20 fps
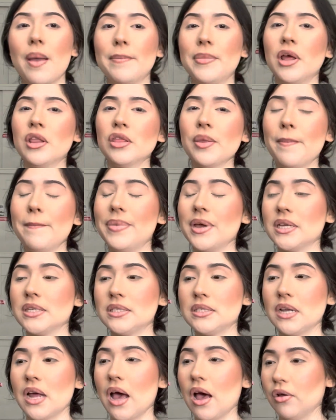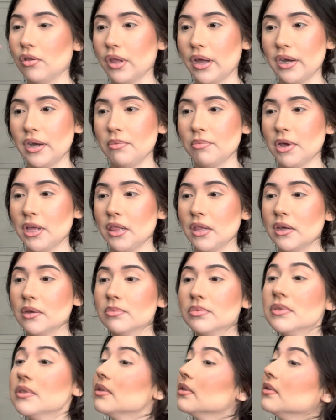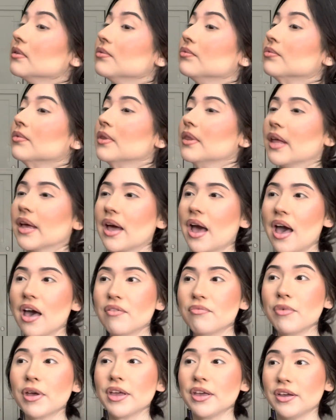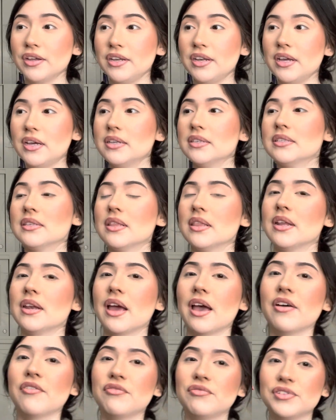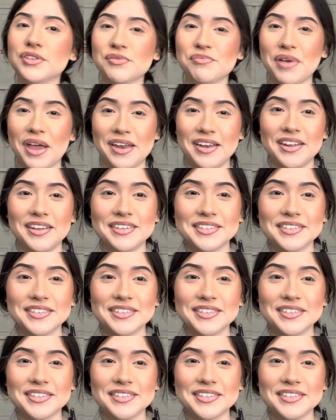not the best at outlining my lips. Like, I have my good days and then I have some bad days.